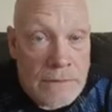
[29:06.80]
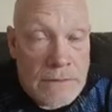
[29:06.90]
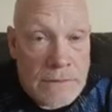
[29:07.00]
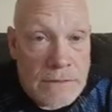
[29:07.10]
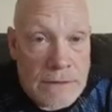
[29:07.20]

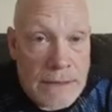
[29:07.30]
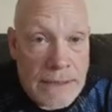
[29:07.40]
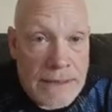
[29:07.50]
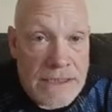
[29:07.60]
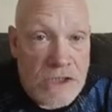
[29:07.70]
Okay,
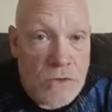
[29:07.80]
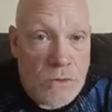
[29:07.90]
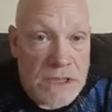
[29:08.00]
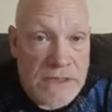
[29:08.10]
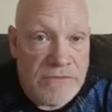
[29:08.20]
that's
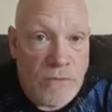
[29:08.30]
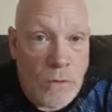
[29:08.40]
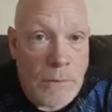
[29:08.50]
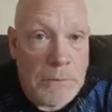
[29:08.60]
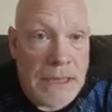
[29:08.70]
24
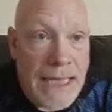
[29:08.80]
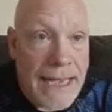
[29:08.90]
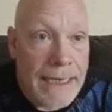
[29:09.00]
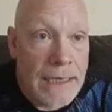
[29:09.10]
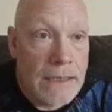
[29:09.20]
black.
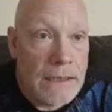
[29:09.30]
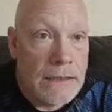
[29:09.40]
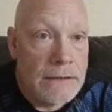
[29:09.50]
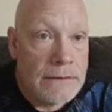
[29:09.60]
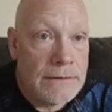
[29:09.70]

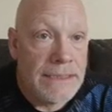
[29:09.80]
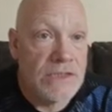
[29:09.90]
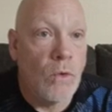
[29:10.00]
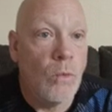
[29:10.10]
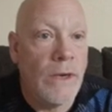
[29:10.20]
That's a
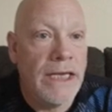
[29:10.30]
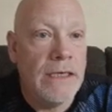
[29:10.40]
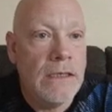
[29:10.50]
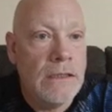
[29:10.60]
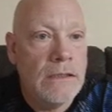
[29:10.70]
win.
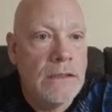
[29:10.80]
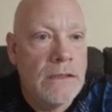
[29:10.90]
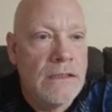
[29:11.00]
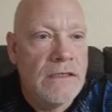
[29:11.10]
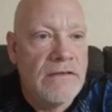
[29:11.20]

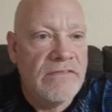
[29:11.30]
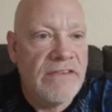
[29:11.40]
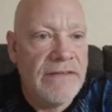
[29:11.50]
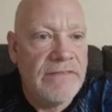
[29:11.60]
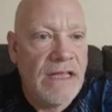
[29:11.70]

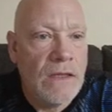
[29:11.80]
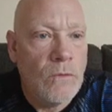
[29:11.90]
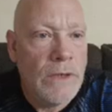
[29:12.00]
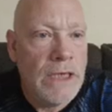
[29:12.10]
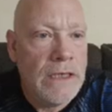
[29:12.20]
$5
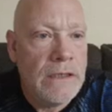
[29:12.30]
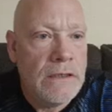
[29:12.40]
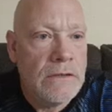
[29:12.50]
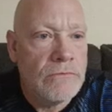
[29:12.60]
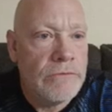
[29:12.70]
win.
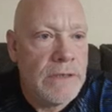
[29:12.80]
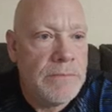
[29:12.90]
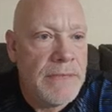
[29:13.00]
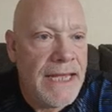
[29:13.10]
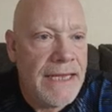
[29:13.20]

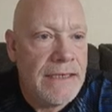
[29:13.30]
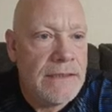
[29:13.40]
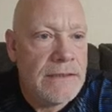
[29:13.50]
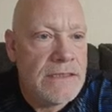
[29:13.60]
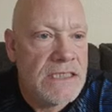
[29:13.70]
Rebet and
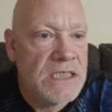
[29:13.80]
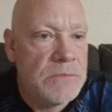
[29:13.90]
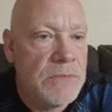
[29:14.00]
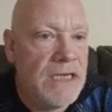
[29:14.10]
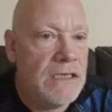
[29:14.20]

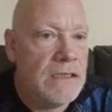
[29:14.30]
spin.